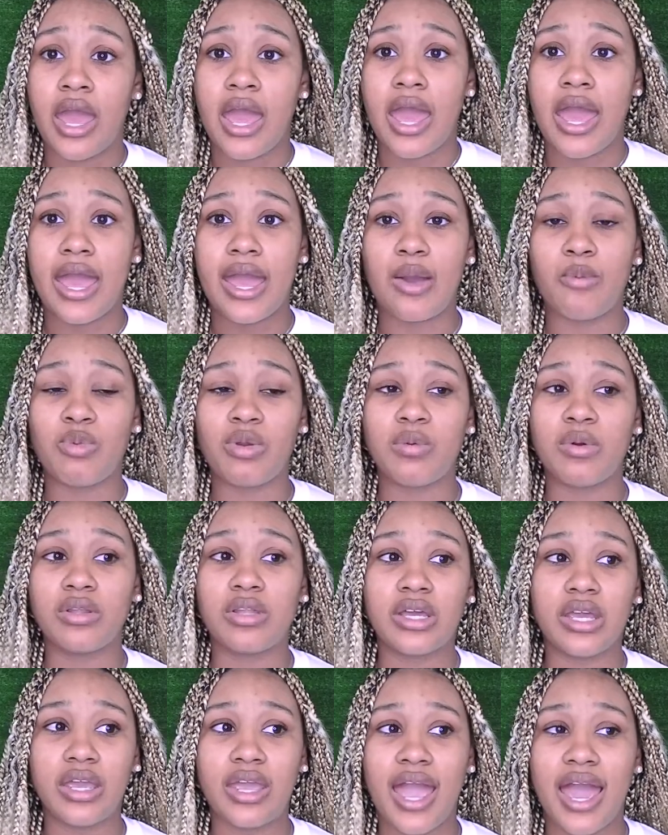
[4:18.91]
and we were
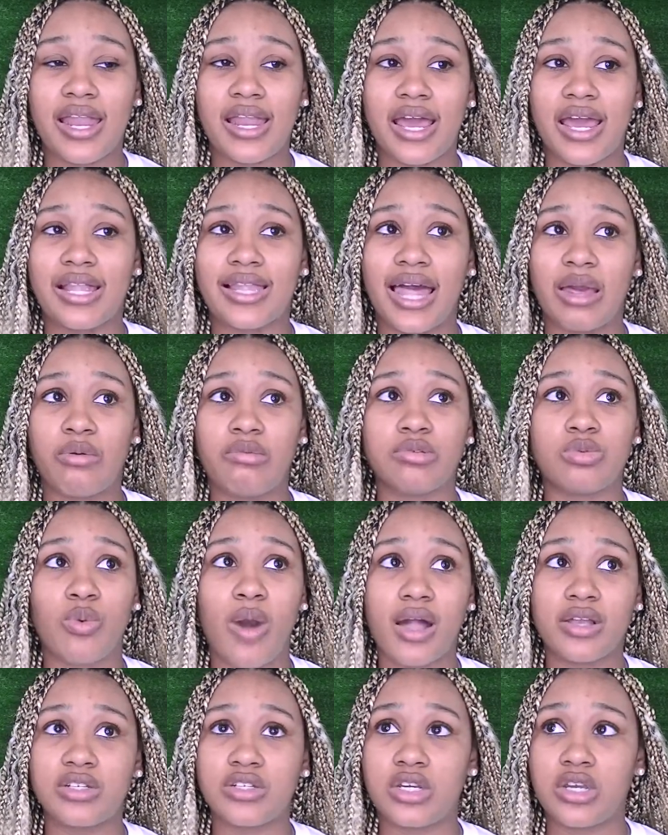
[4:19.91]
looking at it, and like we was
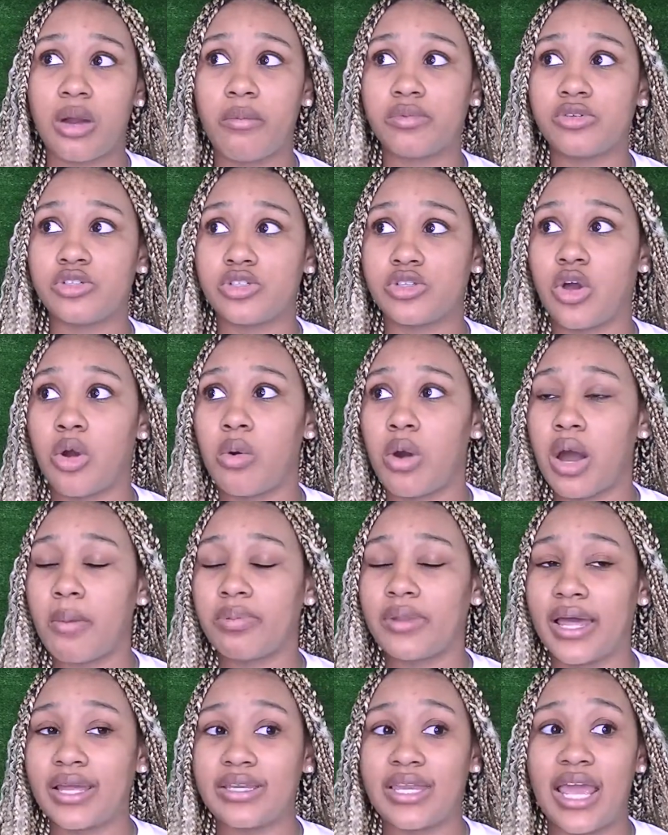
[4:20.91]
watching the numbers just go up,
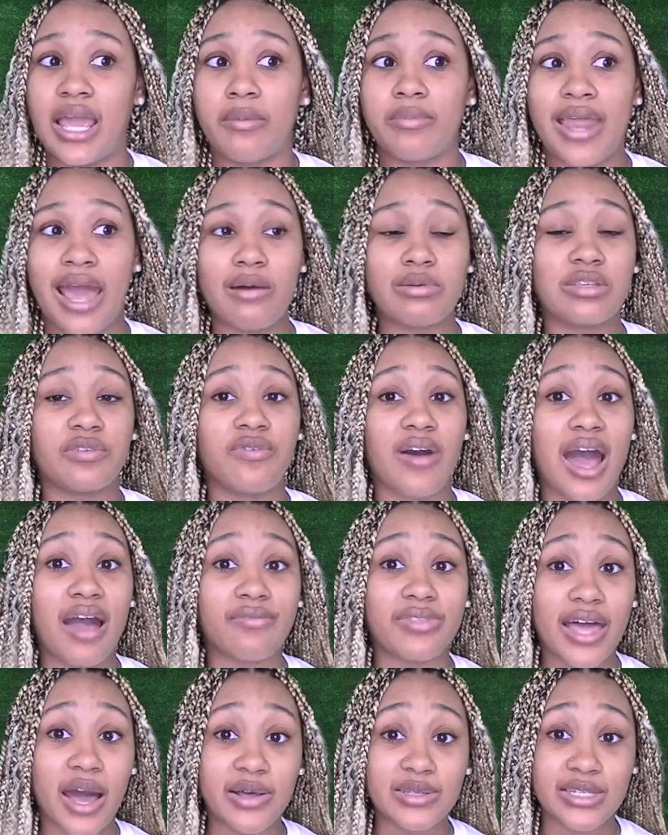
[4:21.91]
like damn, that was
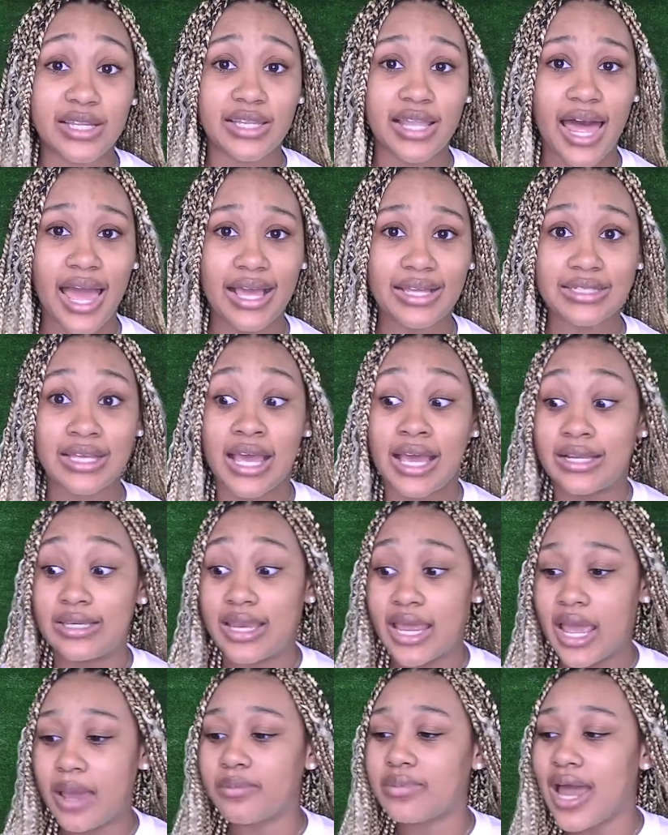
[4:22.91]
5,000 likes,
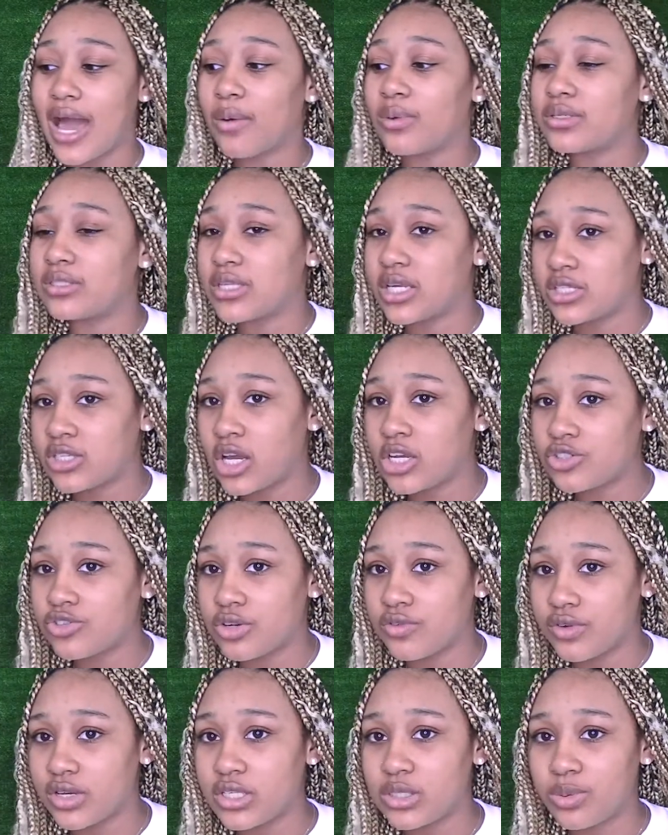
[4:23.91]
damn, that was
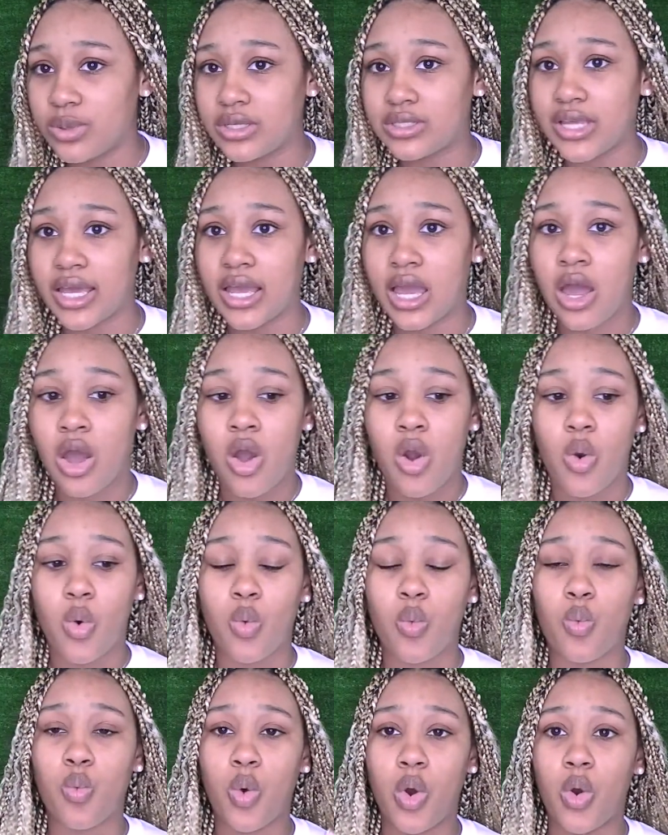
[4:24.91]
600 retweets, like
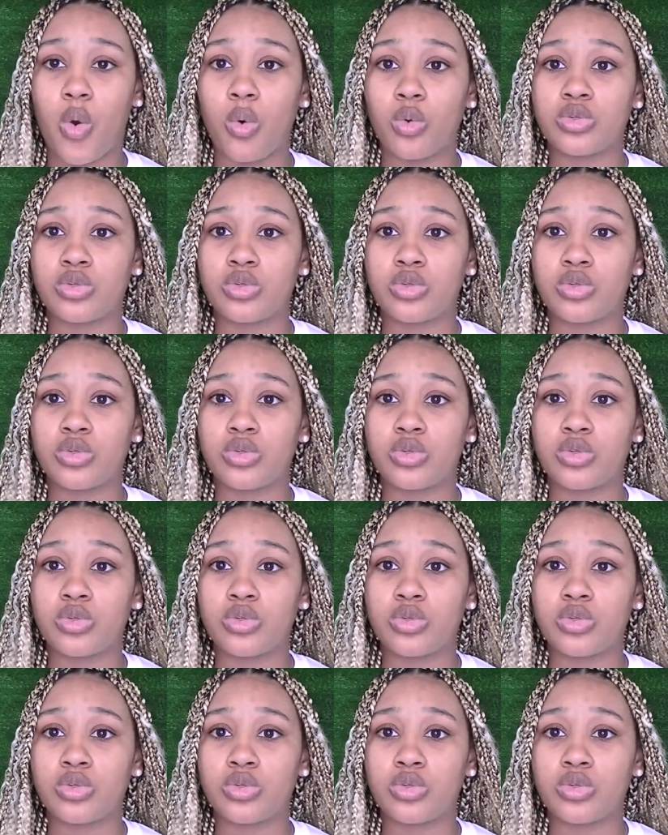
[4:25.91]
whoa.